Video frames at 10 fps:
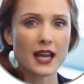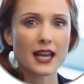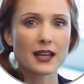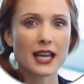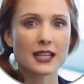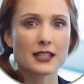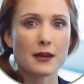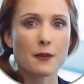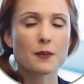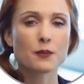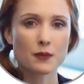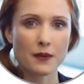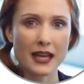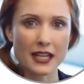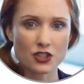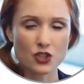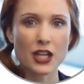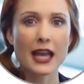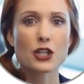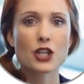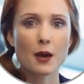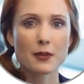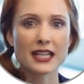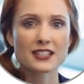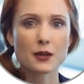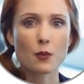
and length. Each change updates the